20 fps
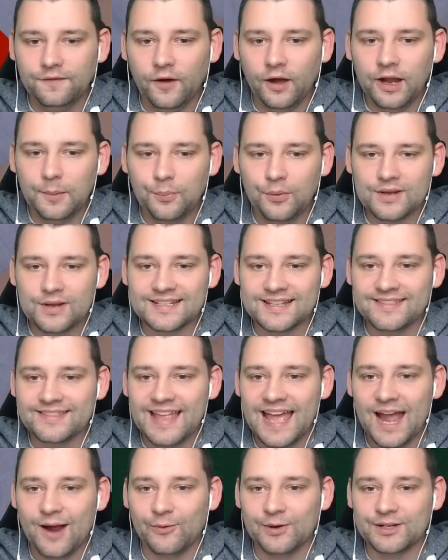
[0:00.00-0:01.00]
fire present
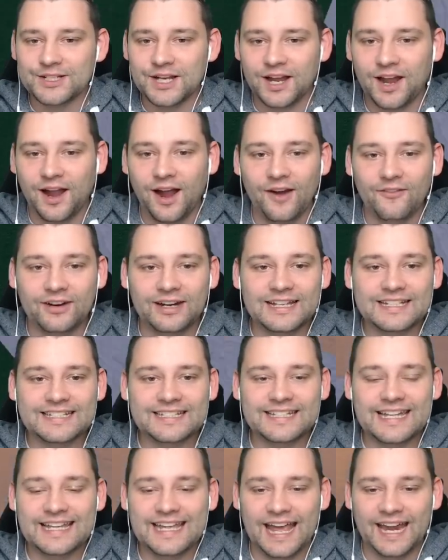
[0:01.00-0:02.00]
there, which I can't really
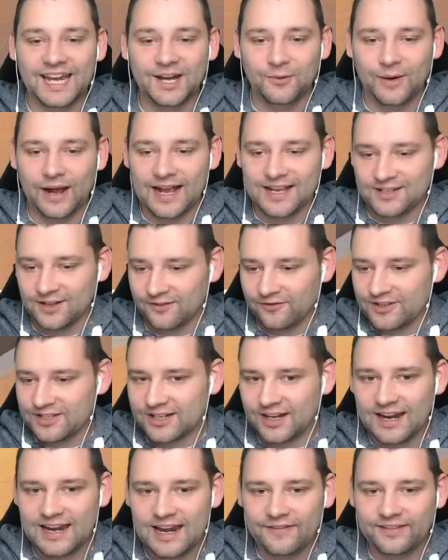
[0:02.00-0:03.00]
stick anywhere, so I've just
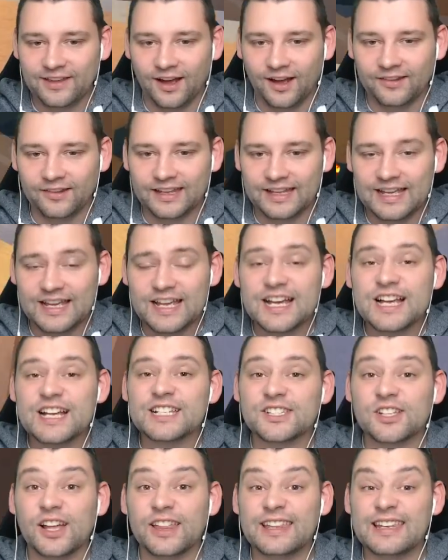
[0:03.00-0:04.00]
kind of left it on the
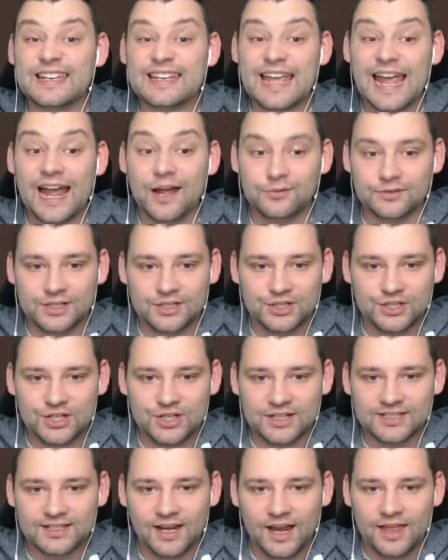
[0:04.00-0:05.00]
side of the counter
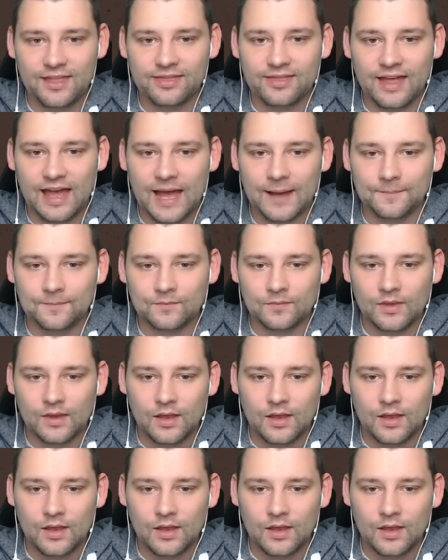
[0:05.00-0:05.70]
just like that.